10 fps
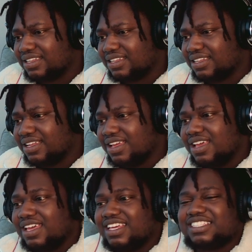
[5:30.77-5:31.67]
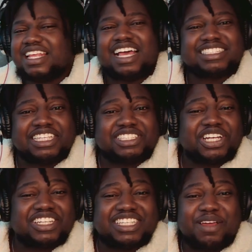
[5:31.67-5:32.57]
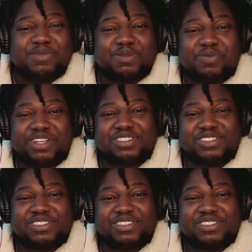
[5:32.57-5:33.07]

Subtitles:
He said that's the third time he's put